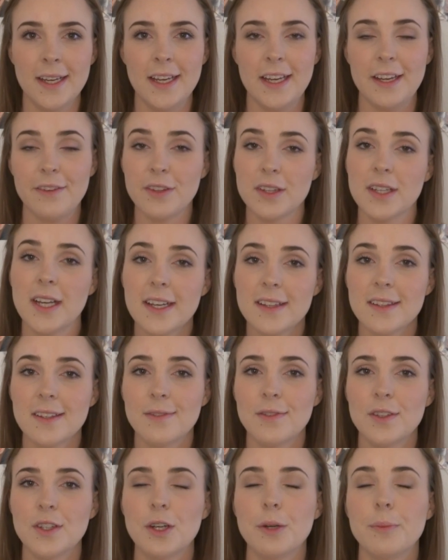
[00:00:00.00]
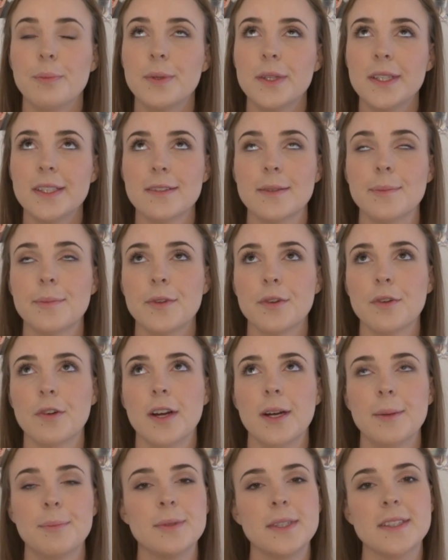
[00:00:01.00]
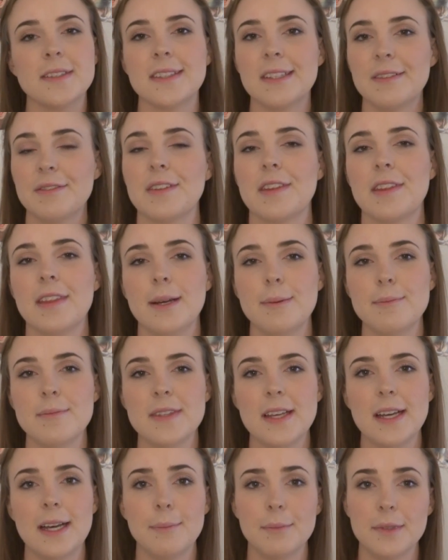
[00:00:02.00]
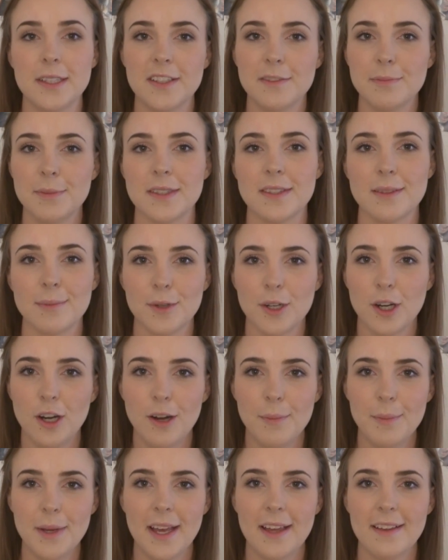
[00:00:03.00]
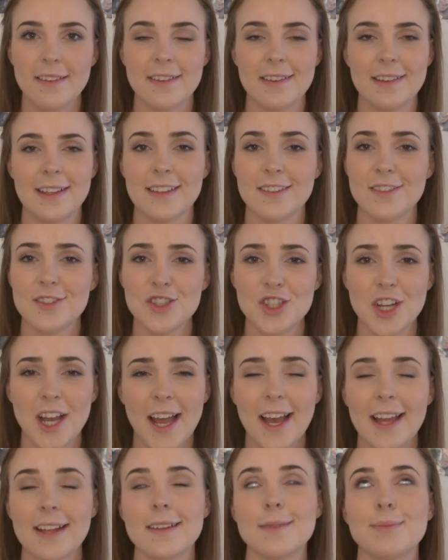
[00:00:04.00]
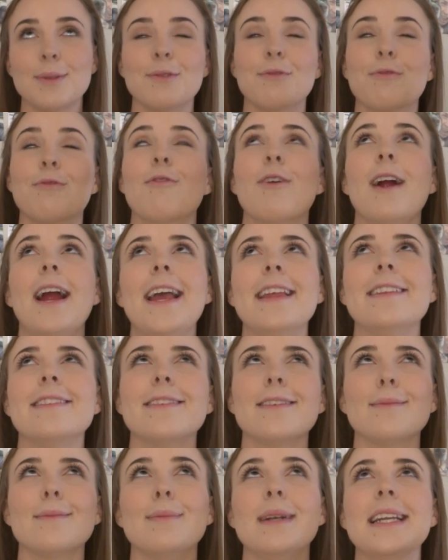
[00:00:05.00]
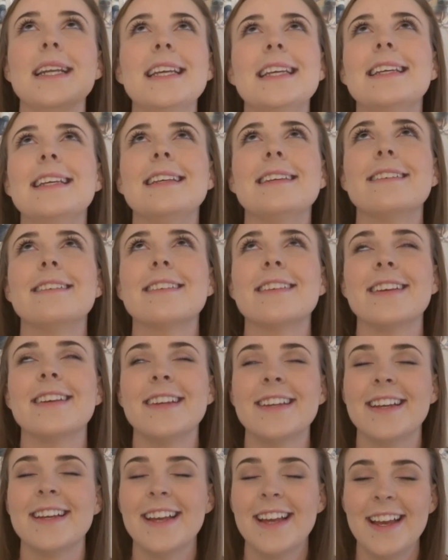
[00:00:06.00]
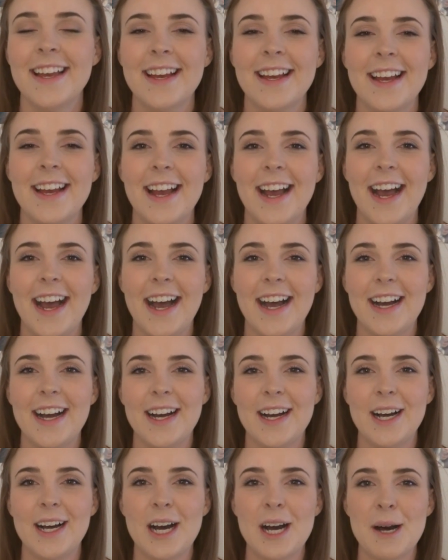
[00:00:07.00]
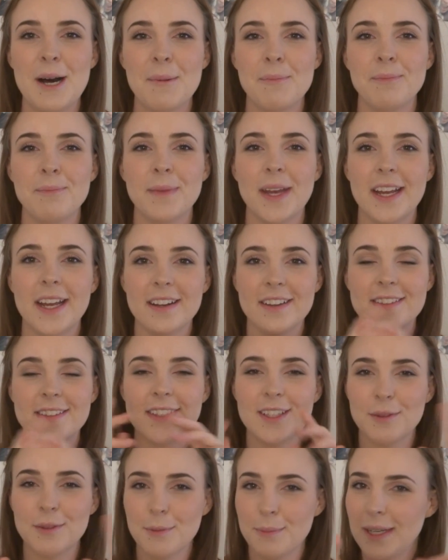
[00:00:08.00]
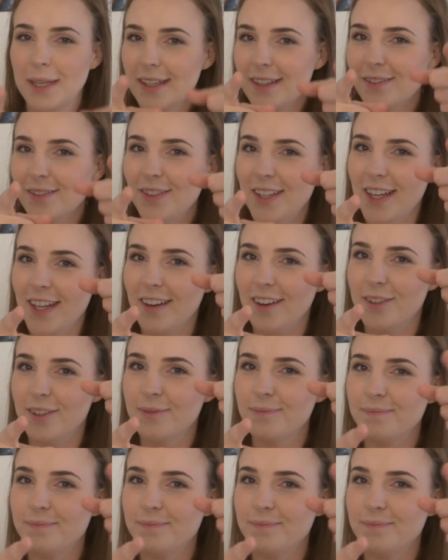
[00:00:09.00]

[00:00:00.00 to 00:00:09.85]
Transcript: If you like this video, please subscribe, please give it a thumbs up, leave me some comments, let's chat, let's be friends, please. And I'll see you in my next video.